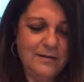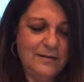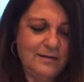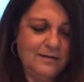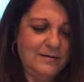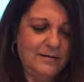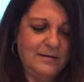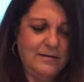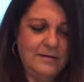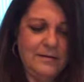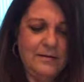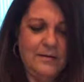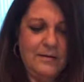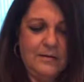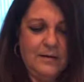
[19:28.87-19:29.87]

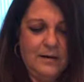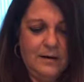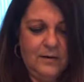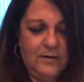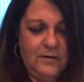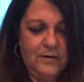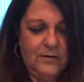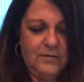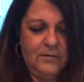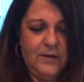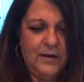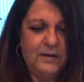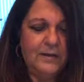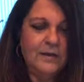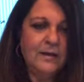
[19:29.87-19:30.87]
Are you going to
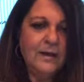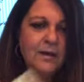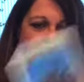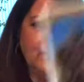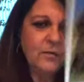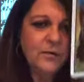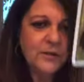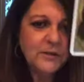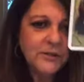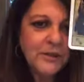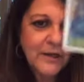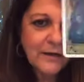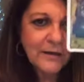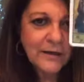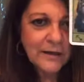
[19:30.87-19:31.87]
fail? Oh, the
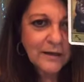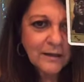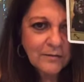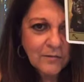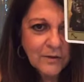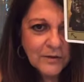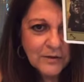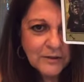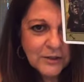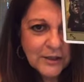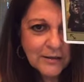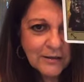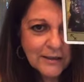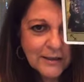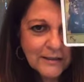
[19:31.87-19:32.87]
Chariot. Well, the
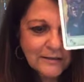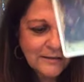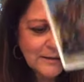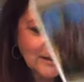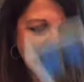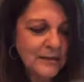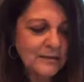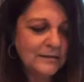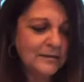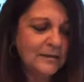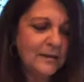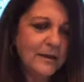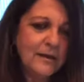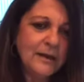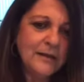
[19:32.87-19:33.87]
Chariot says,
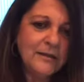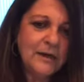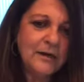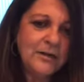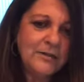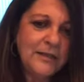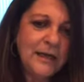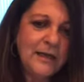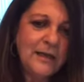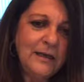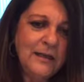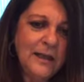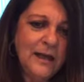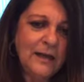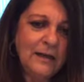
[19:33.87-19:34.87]
are you
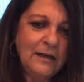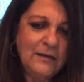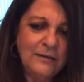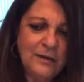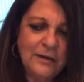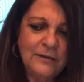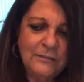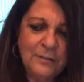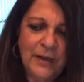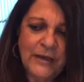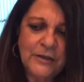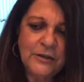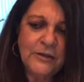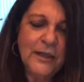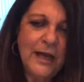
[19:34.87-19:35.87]
taking that in by
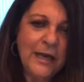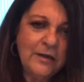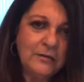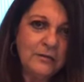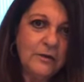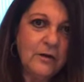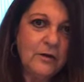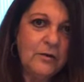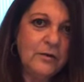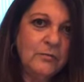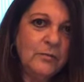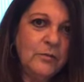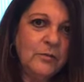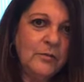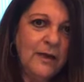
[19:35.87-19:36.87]
July? You'll know. You'll
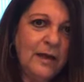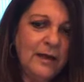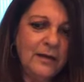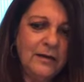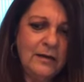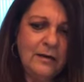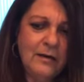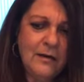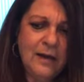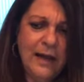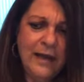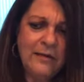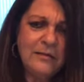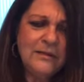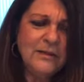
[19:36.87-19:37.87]
move on.
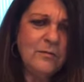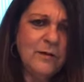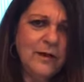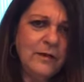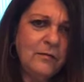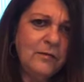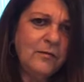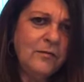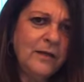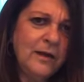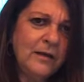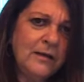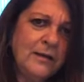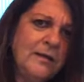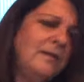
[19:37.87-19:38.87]
I don't see why you would
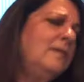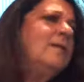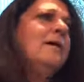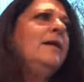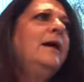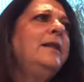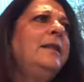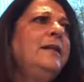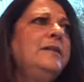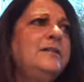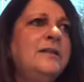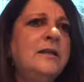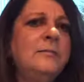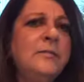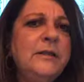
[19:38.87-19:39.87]
fail it. I think it's
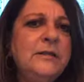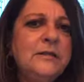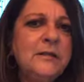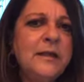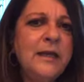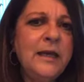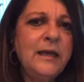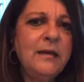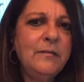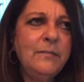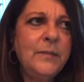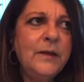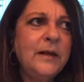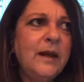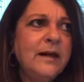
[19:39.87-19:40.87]
going to be delayed,
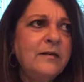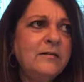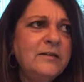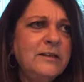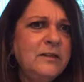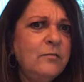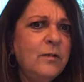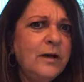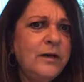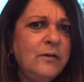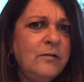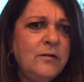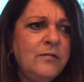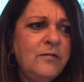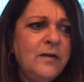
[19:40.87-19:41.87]
but I don't see why
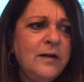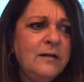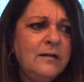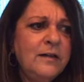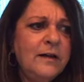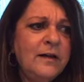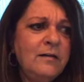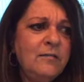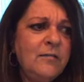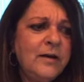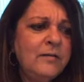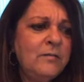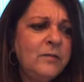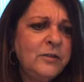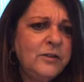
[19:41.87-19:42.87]
you would fail that.
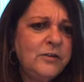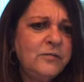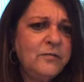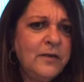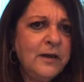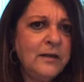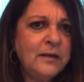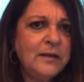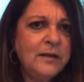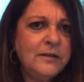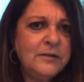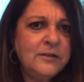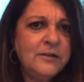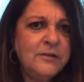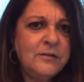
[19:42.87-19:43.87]
Why would you fail it?
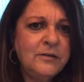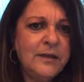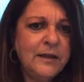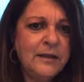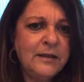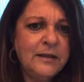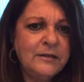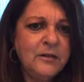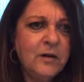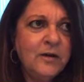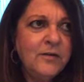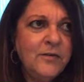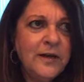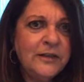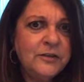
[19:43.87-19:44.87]
Did you not? That's all
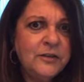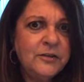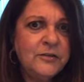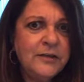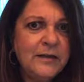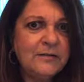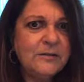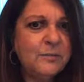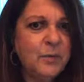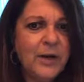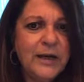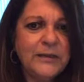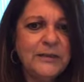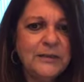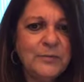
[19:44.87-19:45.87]
you've got to do now is
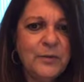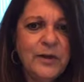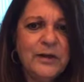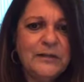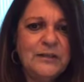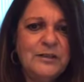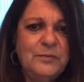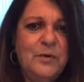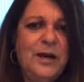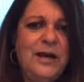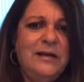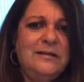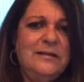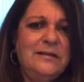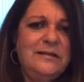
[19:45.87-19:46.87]
practice, practice,
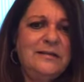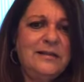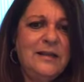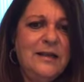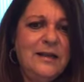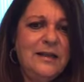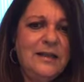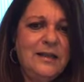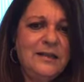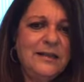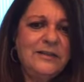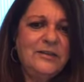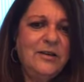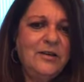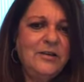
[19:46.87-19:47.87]
practice. Like,
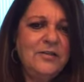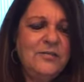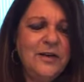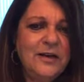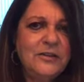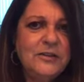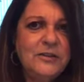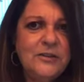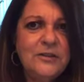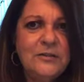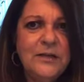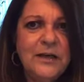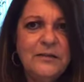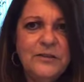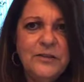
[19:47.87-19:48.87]
that's all you've got to do
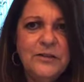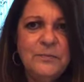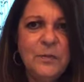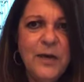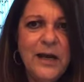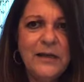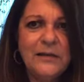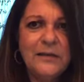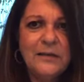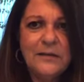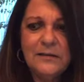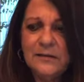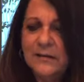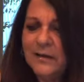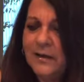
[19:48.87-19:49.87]
now. Just
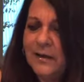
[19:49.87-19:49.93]
practice.